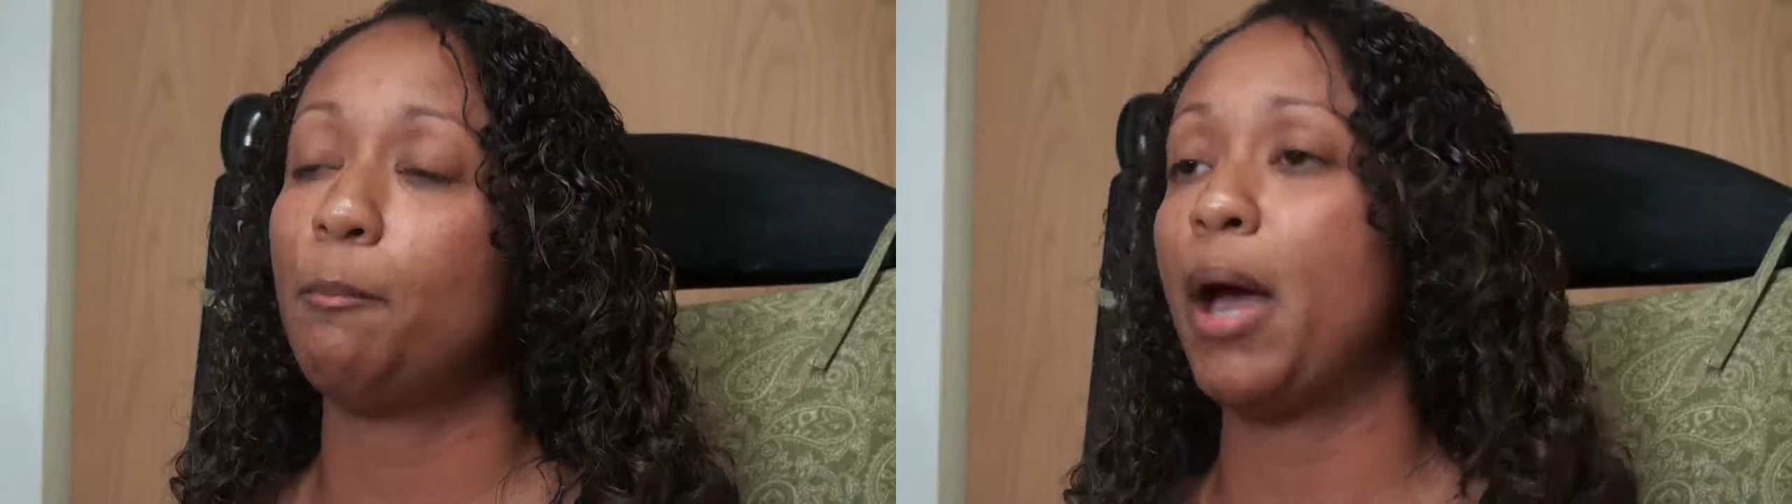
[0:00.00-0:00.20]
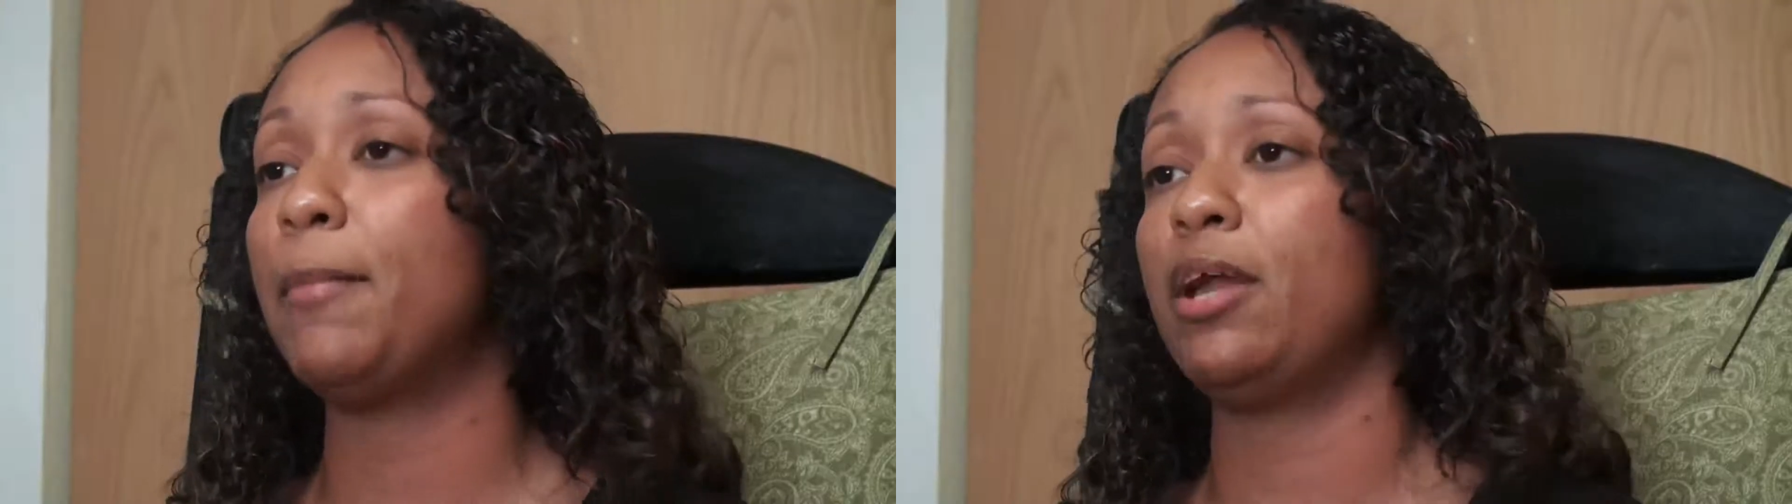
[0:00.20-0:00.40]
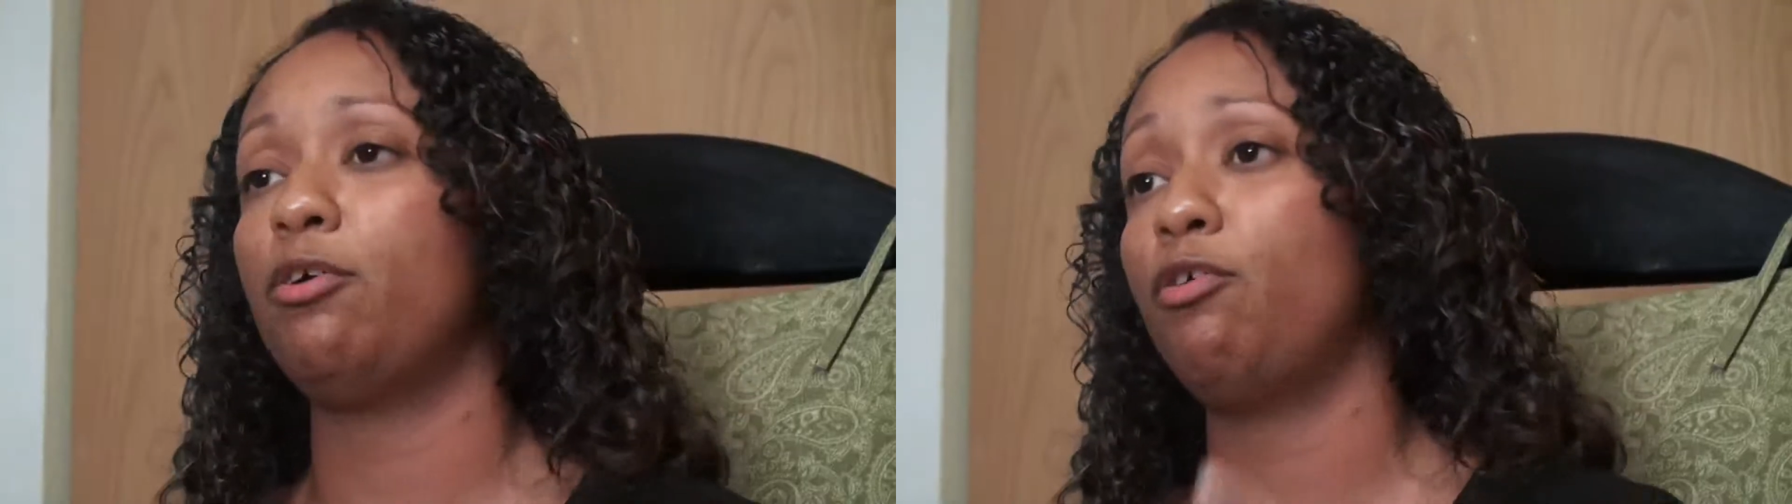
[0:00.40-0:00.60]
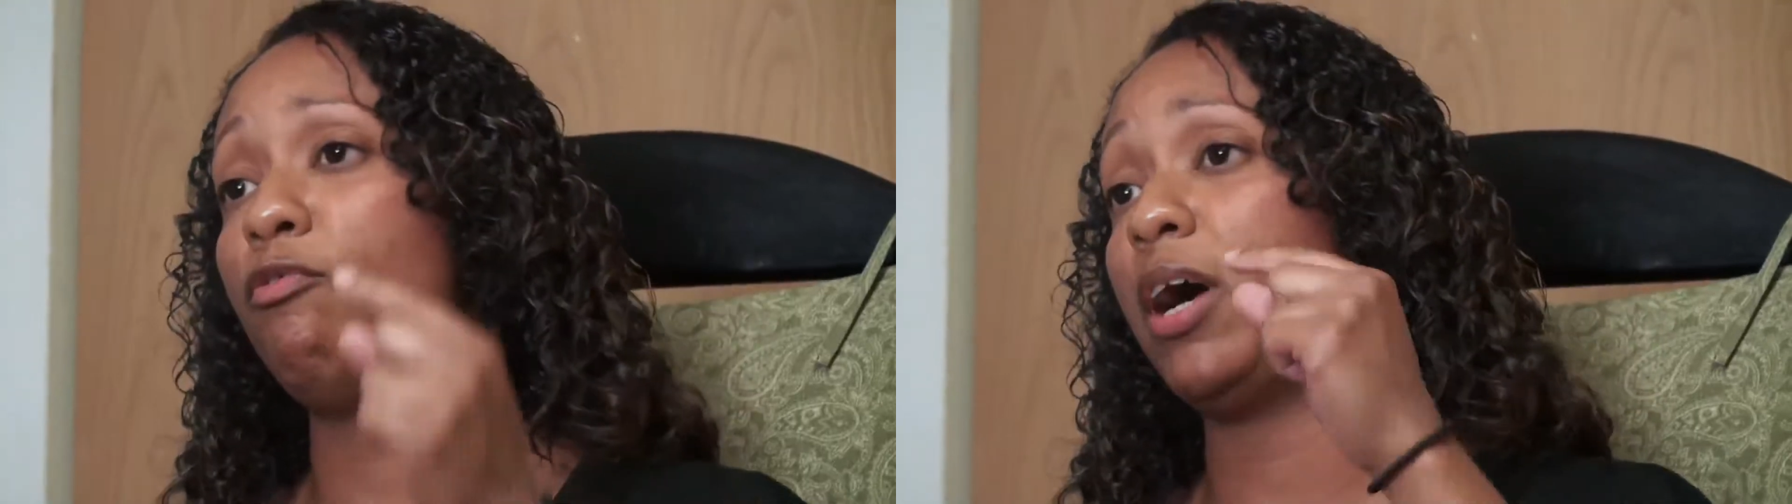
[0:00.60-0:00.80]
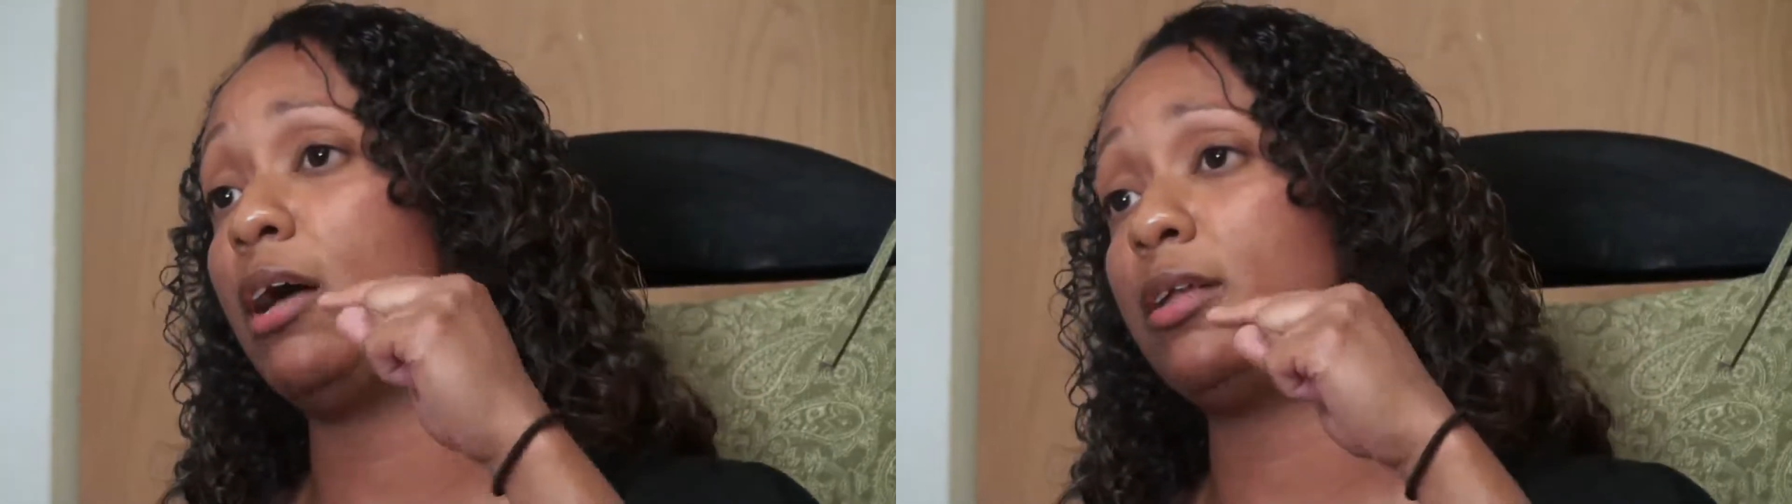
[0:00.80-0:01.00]
my medical
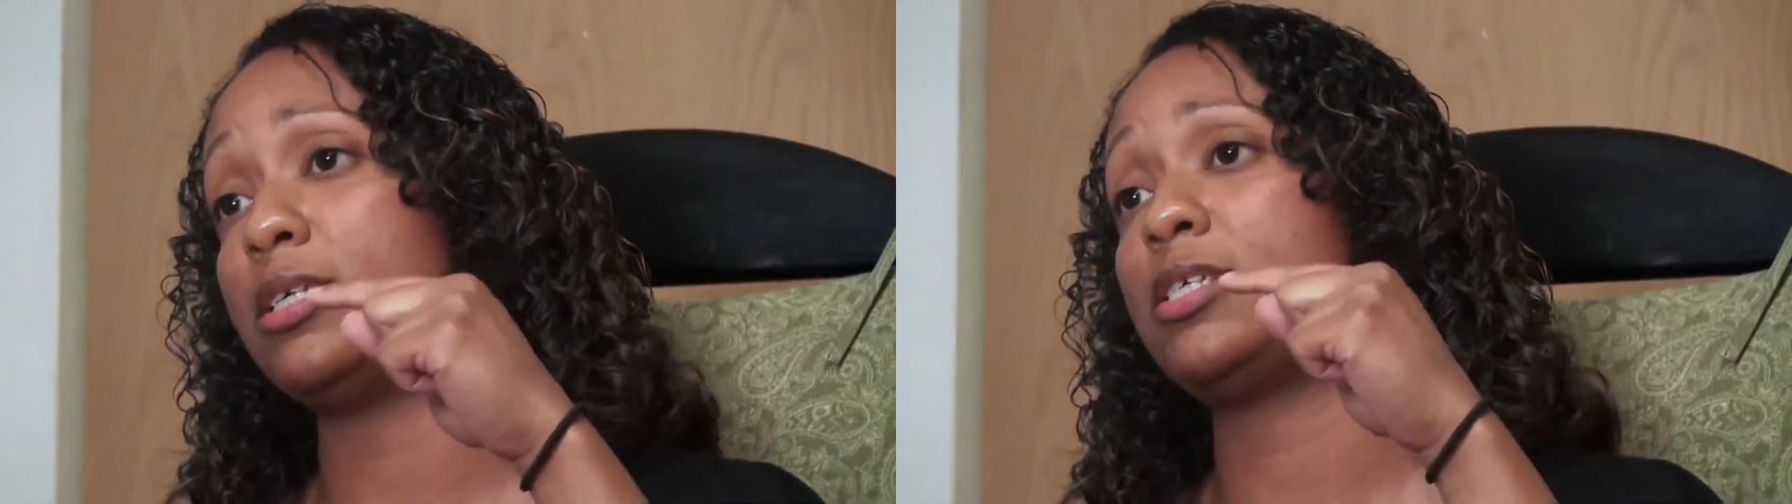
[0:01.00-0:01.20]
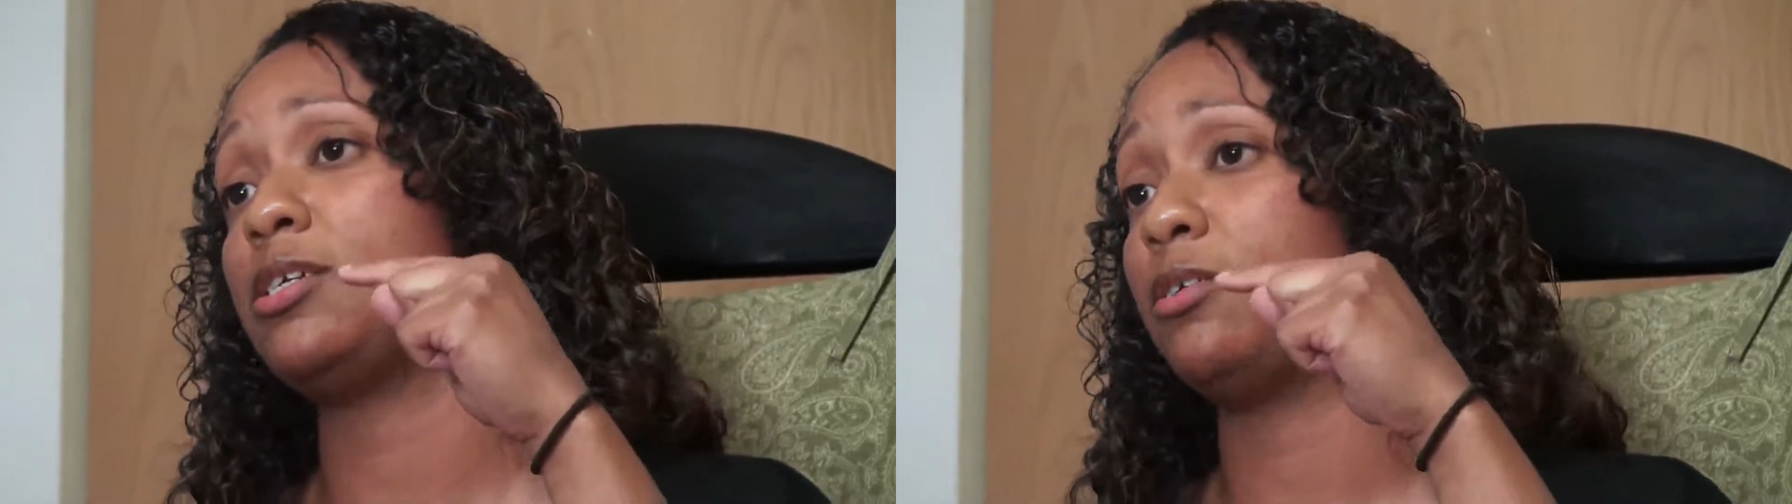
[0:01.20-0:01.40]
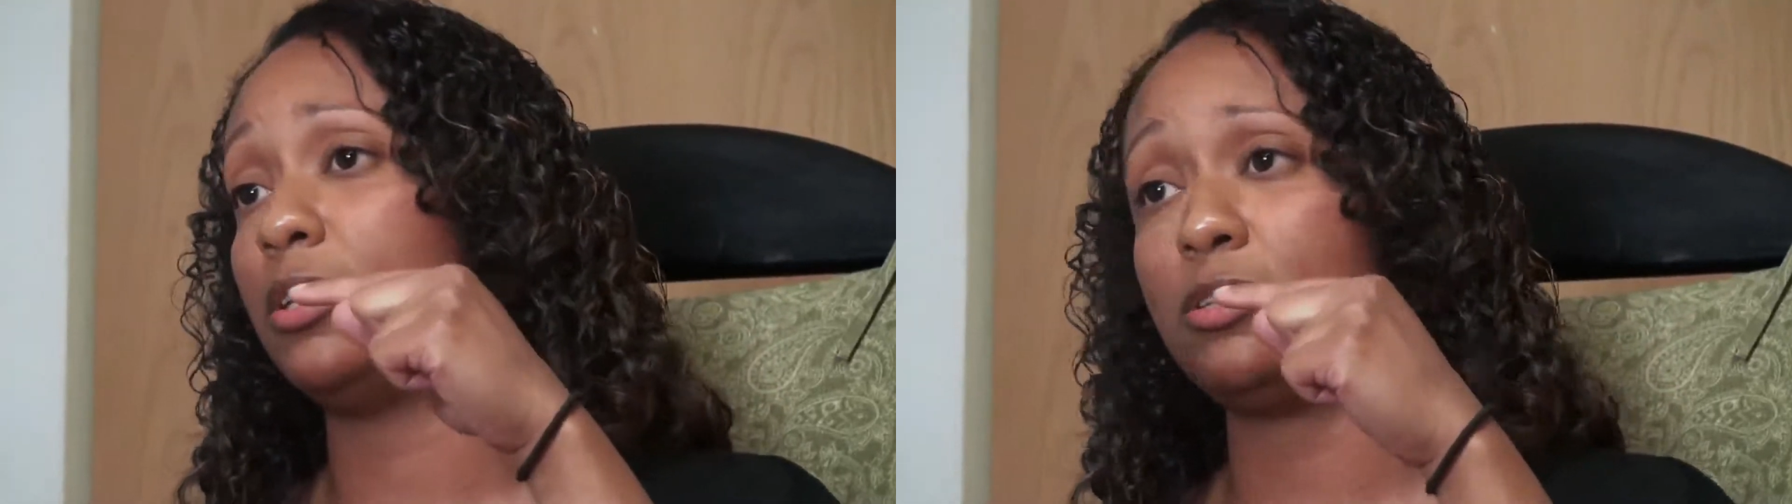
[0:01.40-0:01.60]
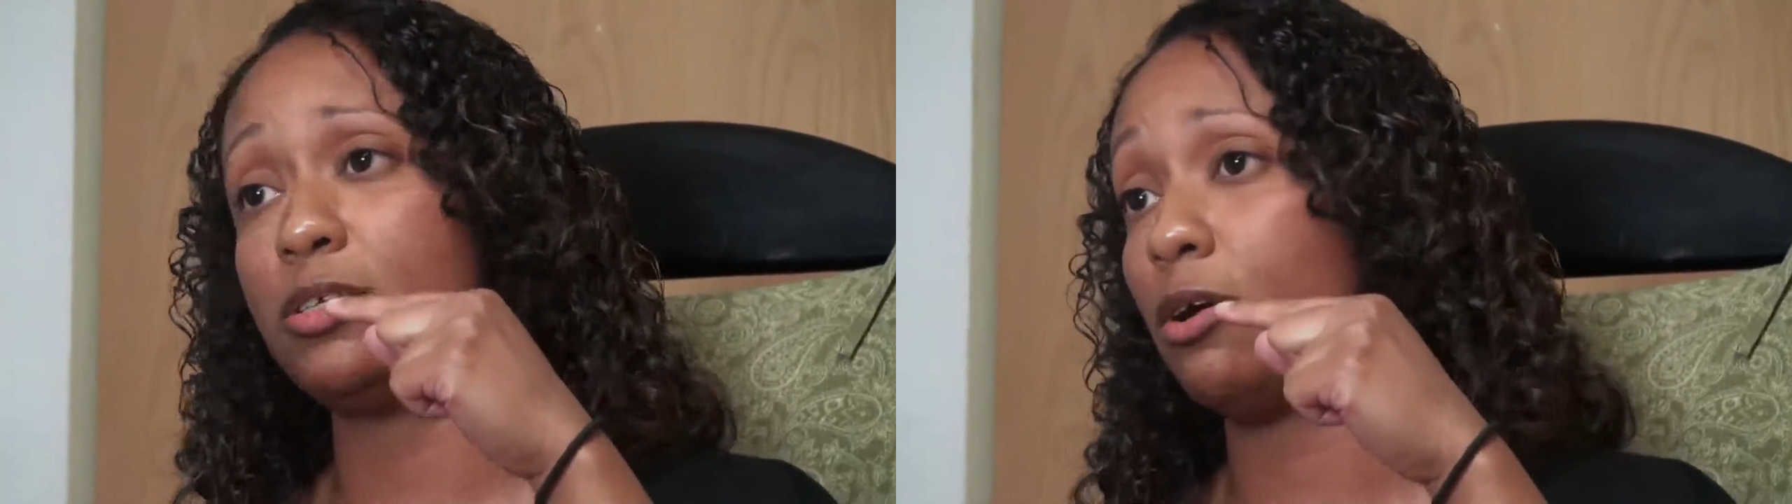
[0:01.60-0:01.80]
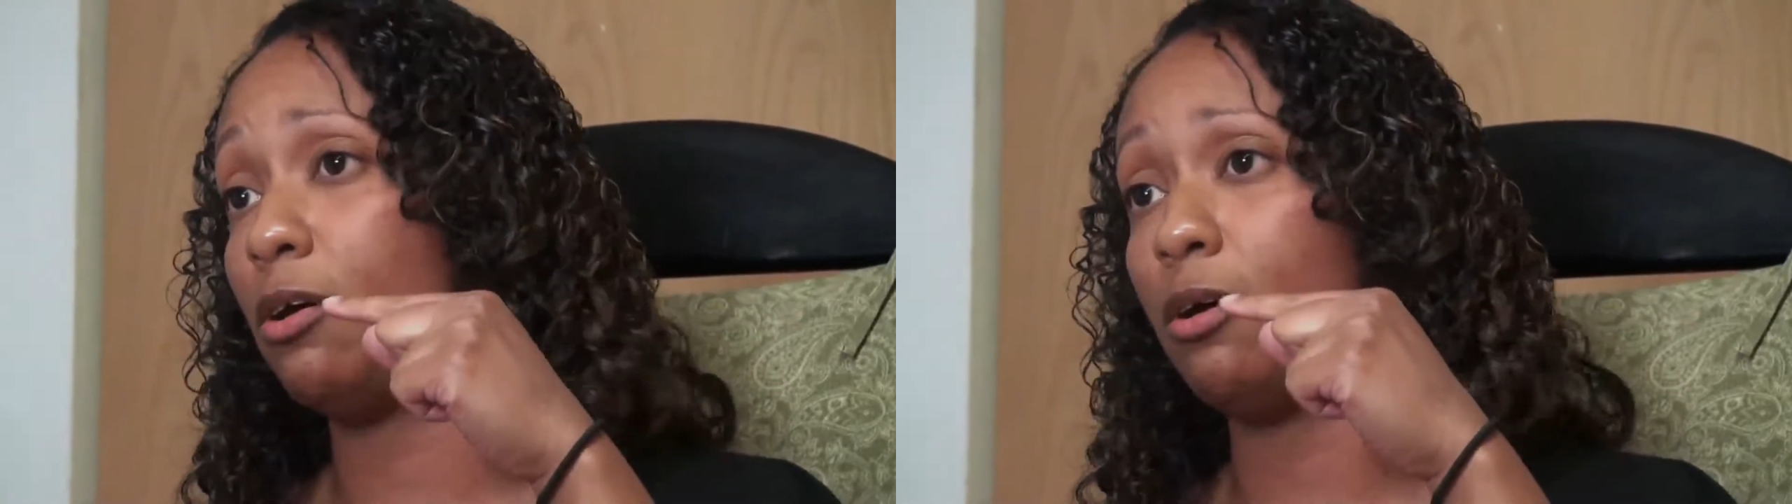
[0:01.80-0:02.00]
file is still
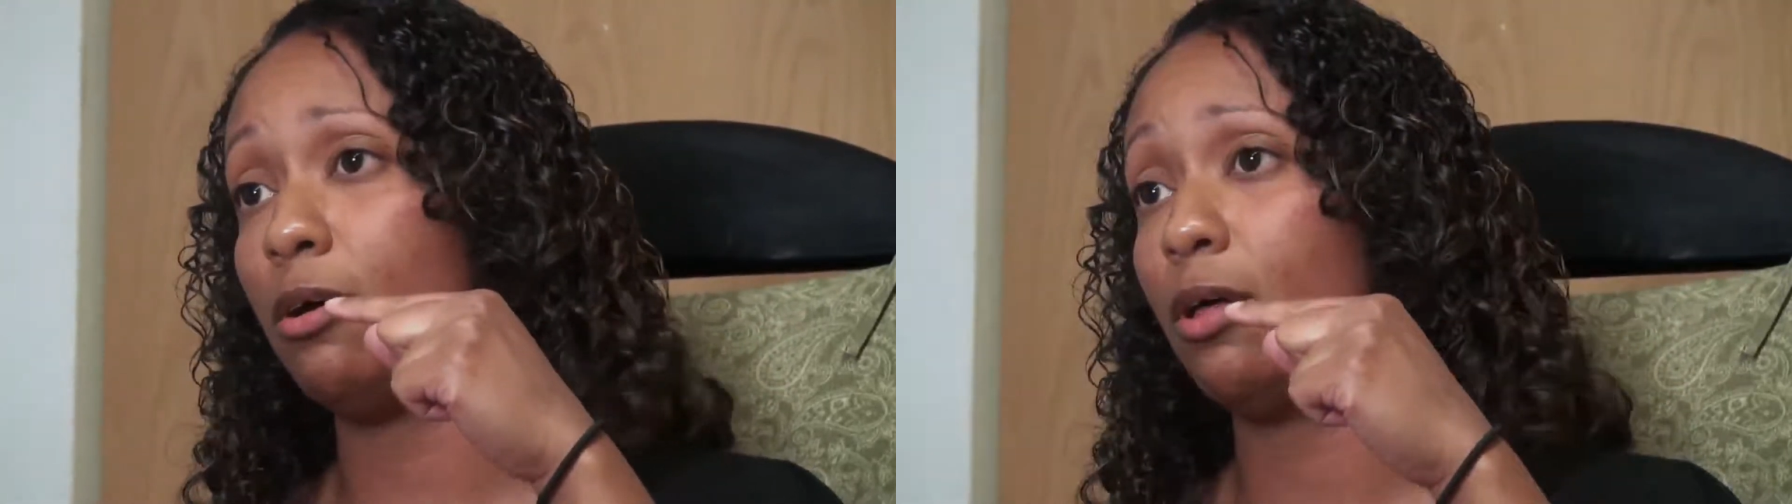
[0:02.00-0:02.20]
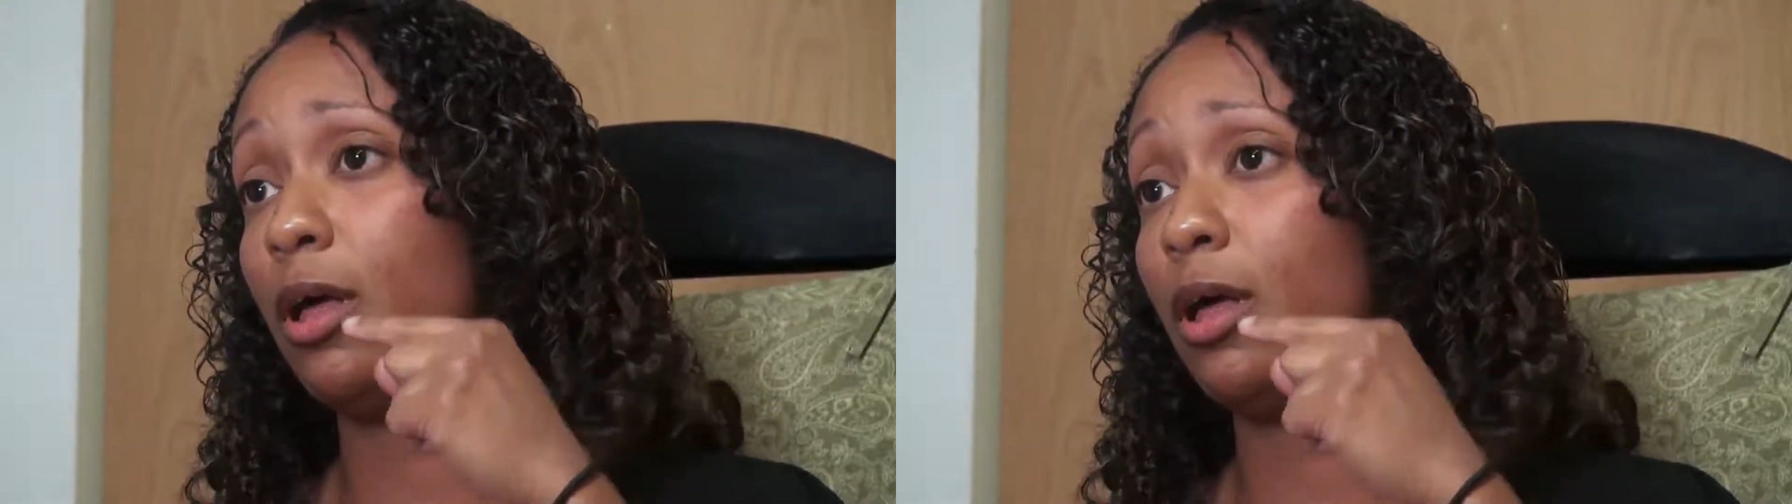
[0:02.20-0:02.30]
this tall.